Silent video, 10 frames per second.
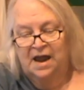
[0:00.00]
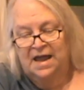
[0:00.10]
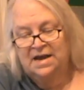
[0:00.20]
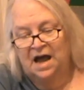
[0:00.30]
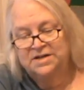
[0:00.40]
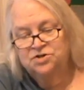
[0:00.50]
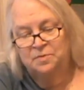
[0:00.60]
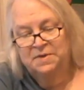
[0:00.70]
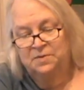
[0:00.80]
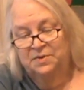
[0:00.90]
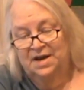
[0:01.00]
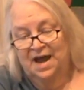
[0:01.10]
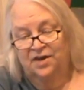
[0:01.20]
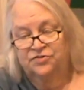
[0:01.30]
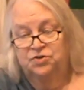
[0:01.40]
And I don't mean when I
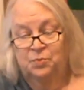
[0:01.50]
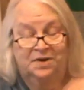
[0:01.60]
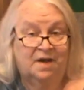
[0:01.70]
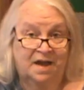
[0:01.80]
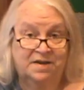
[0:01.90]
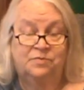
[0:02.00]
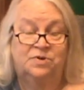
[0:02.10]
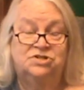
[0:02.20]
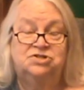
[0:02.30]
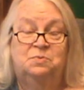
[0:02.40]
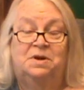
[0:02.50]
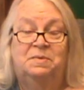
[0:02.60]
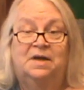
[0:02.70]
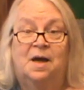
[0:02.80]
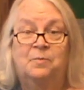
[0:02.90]
asked you what kind of witch you want to
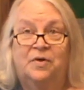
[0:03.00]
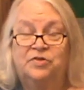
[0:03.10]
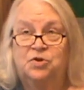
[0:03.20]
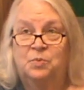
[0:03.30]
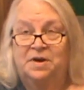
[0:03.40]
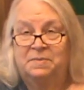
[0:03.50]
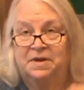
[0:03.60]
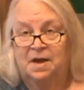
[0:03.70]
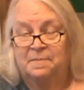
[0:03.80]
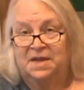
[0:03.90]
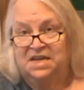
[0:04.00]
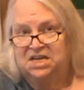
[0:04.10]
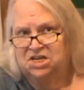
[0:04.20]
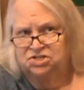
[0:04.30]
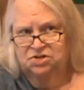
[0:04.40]
become, whether you want to become a
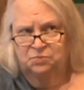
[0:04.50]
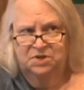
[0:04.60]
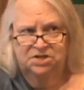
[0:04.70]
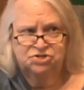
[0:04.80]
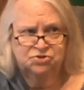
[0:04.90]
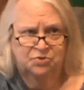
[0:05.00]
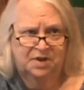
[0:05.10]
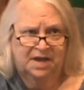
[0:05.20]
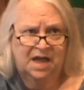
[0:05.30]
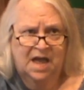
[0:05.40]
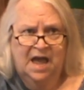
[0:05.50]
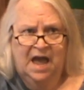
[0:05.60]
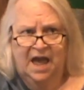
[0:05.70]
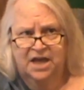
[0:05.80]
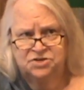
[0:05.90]
kitchen witch or a
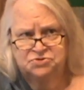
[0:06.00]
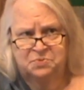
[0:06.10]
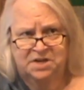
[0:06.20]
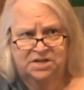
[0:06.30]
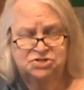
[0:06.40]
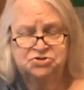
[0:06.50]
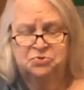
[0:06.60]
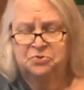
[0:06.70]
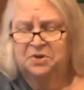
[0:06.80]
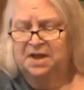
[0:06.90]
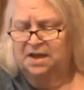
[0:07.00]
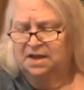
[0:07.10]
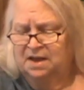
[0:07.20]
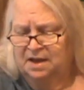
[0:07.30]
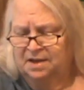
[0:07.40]
hedge witch or
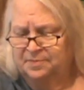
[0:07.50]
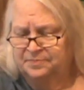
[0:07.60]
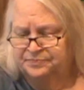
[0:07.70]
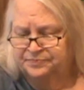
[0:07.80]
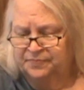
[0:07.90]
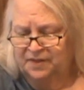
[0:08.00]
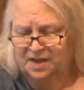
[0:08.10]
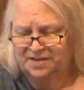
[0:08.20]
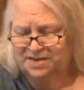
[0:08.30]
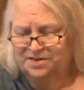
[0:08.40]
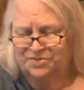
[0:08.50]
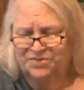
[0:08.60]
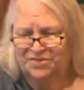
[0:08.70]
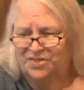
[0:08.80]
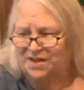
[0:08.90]
a, um, you know,
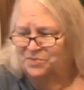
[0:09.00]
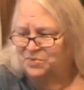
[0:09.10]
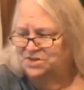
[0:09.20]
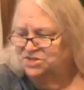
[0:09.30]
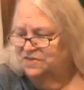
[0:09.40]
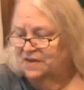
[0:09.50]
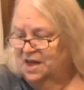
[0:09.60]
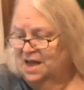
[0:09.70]
there's a lot of witches